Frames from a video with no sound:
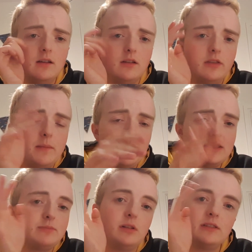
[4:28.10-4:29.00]
Their
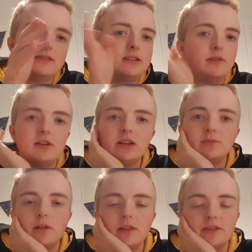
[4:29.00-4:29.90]
maths policy, their English
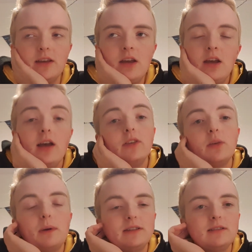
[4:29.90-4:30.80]
policy,
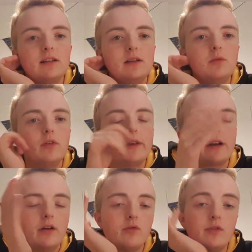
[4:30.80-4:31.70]
so basically what they
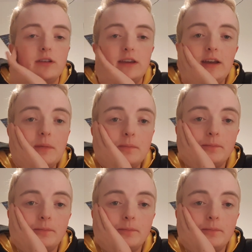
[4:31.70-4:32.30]
cover in a year,